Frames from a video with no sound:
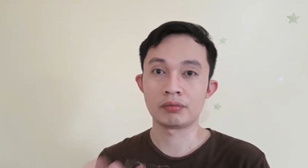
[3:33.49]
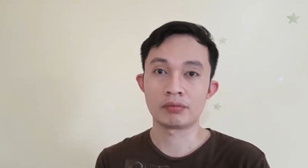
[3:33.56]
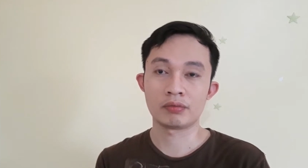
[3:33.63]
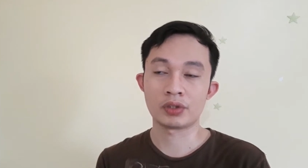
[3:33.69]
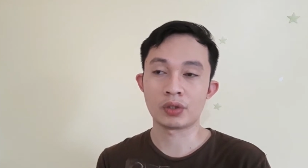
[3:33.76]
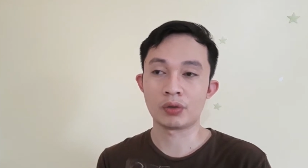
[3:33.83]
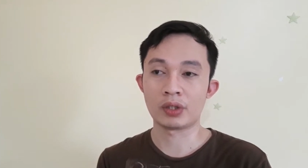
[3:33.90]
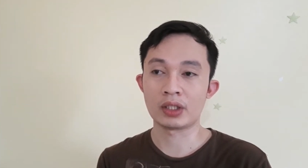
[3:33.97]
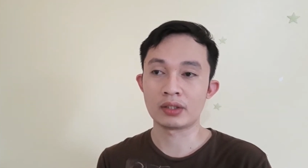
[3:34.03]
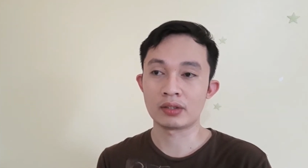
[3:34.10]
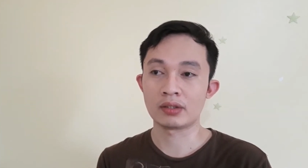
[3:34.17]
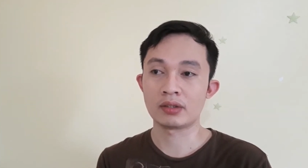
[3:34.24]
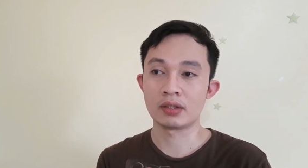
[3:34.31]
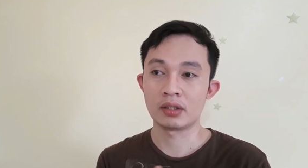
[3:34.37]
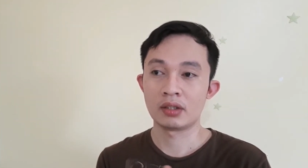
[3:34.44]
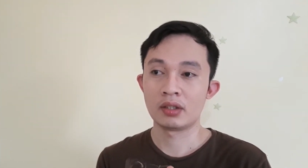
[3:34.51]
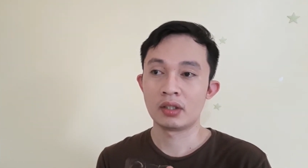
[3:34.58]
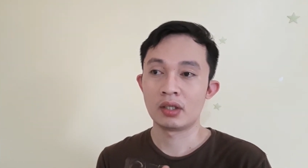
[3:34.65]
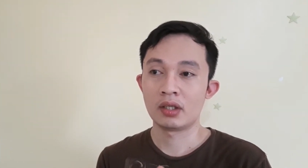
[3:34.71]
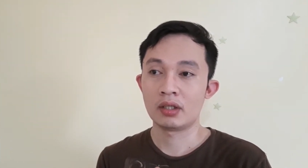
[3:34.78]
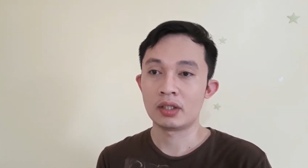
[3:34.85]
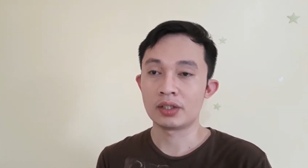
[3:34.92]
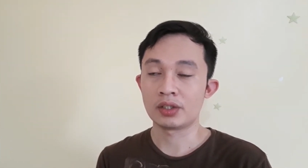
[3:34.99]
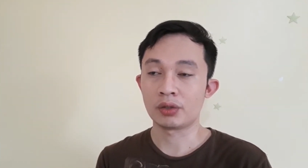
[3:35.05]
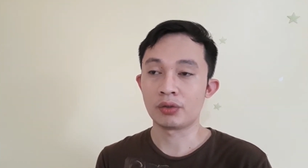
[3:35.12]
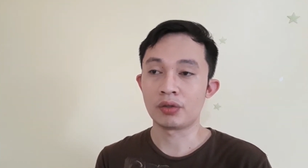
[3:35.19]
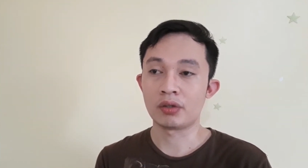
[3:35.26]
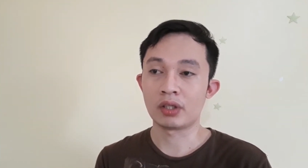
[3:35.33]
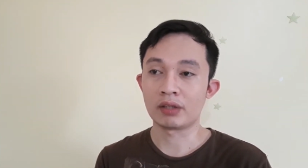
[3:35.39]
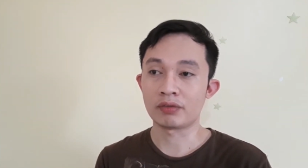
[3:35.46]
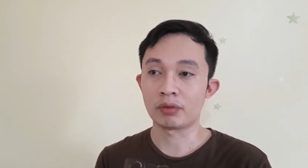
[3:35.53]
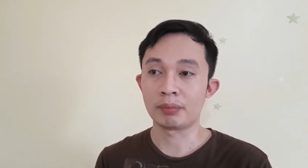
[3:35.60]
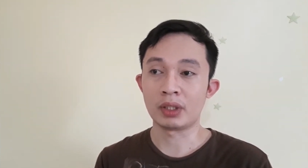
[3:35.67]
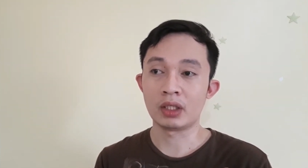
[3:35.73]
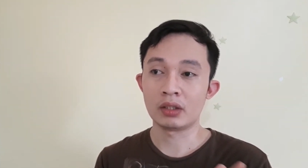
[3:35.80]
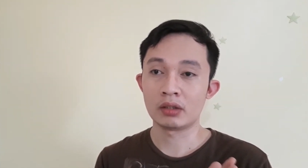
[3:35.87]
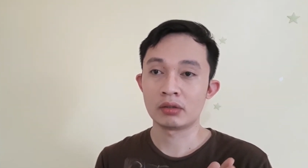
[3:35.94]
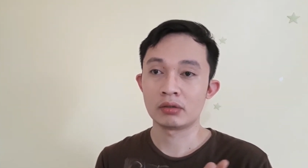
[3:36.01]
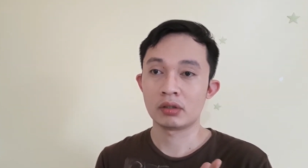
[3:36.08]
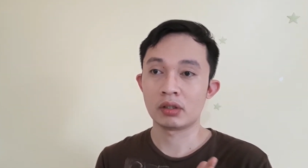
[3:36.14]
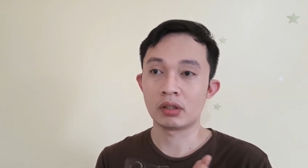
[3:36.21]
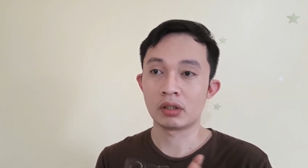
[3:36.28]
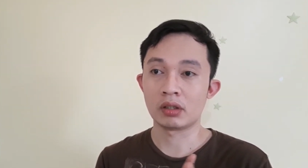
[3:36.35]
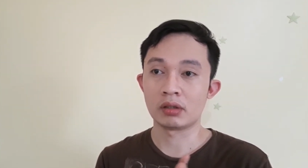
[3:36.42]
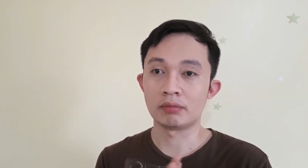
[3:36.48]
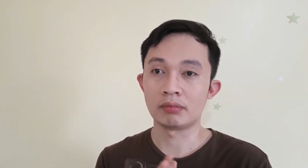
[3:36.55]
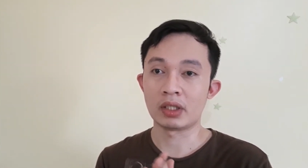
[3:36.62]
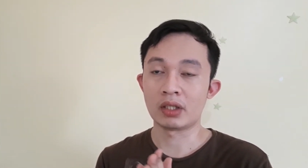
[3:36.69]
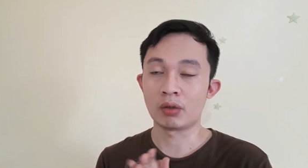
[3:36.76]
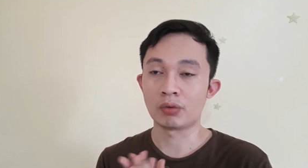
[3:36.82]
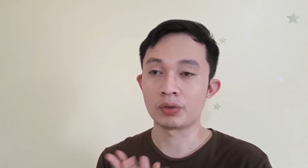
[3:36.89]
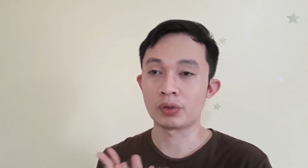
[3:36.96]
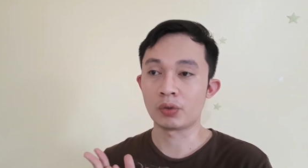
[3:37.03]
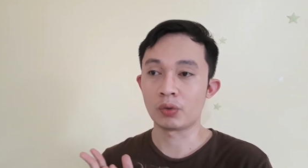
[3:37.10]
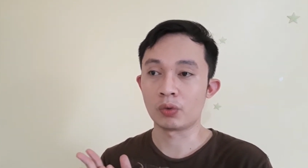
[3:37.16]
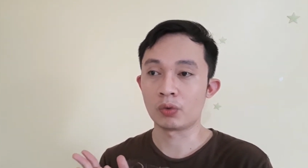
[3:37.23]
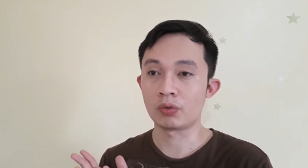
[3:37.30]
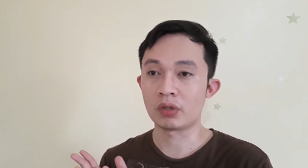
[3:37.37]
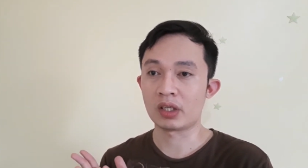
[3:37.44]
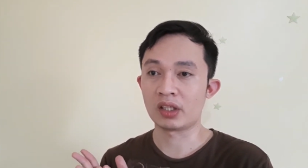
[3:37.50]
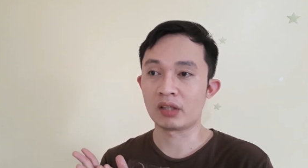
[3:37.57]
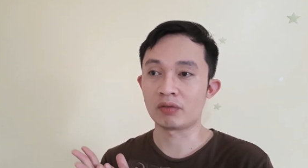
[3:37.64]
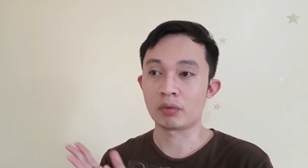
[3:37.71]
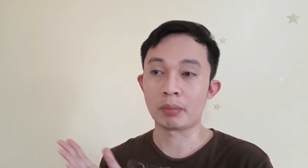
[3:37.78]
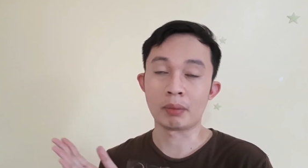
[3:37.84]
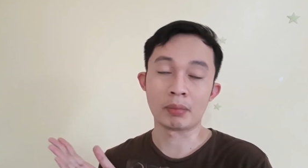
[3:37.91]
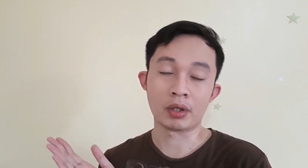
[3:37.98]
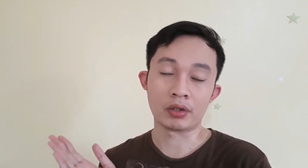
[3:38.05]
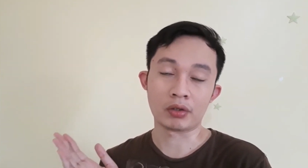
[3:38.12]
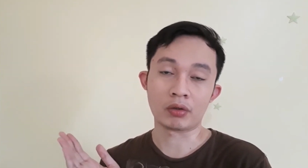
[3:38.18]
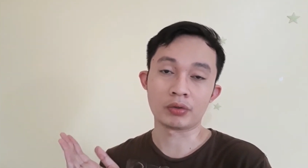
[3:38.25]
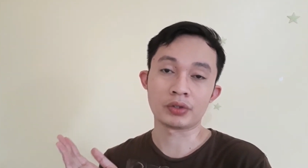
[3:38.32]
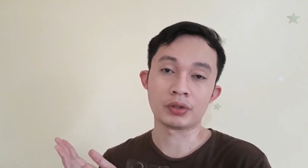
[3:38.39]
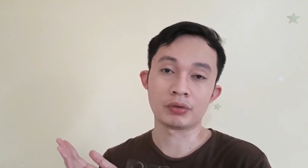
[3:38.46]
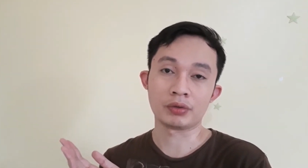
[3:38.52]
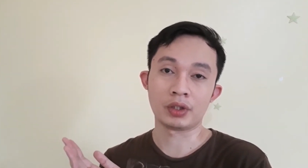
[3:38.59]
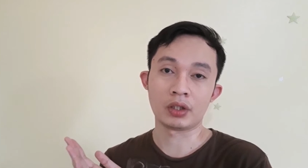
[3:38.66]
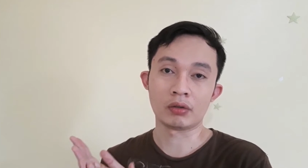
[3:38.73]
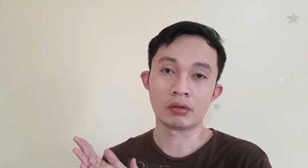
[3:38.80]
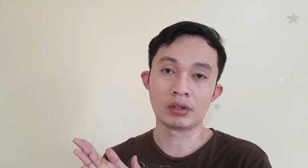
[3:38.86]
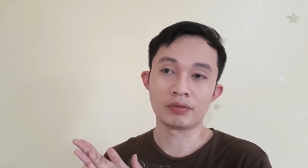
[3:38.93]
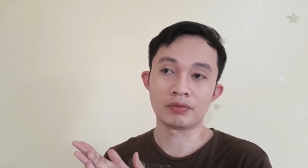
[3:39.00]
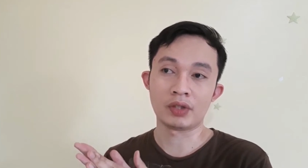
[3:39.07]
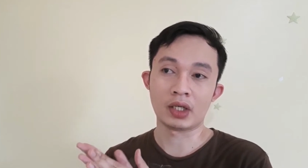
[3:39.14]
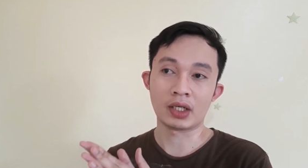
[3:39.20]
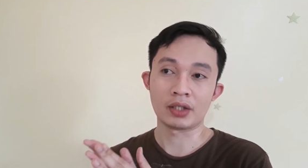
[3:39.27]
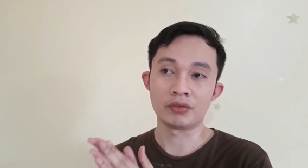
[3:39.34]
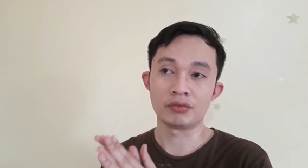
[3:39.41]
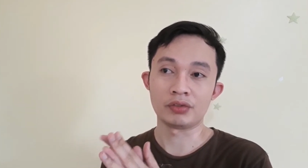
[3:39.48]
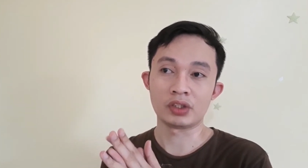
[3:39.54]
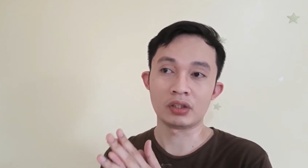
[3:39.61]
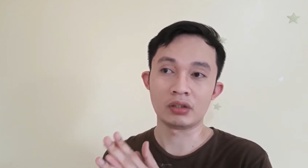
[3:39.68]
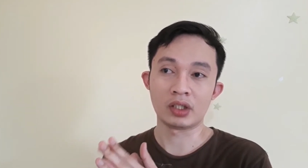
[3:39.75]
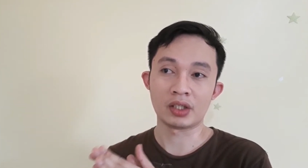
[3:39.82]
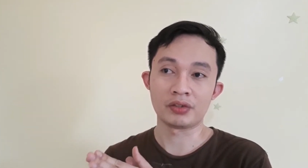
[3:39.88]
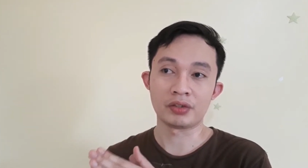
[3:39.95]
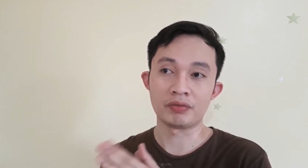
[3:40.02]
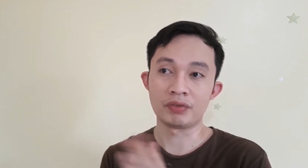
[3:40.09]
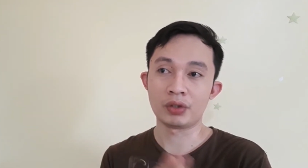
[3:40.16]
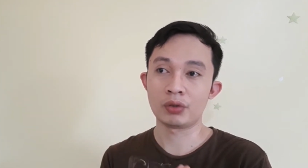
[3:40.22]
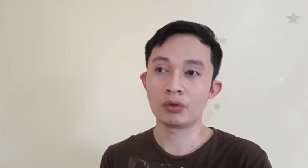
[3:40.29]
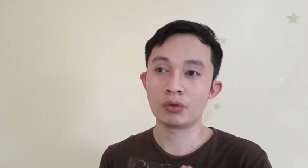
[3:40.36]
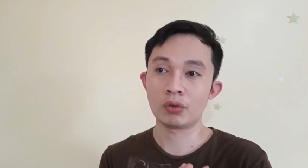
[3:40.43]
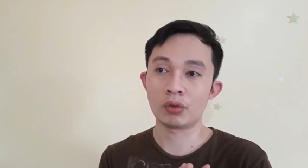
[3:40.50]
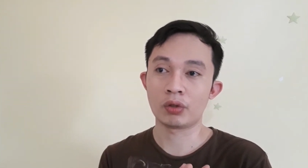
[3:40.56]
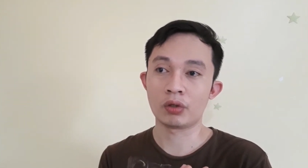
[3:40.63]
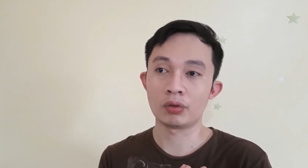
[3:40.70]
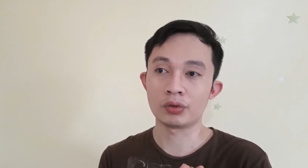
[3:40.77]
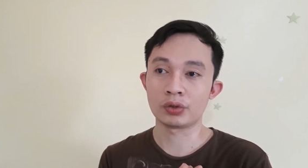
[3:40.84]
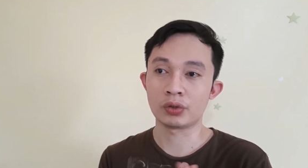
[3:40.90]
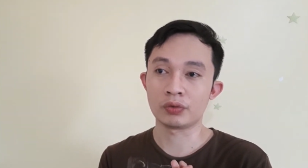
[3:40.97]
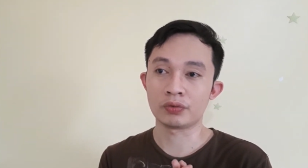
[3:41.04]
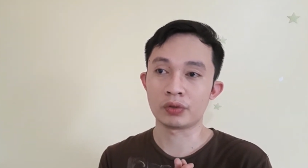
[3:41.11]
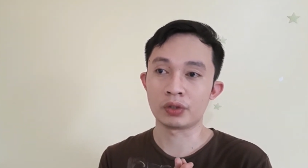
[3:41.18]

So that's a good thing for me. And also I think for my mother also, if they can review, or also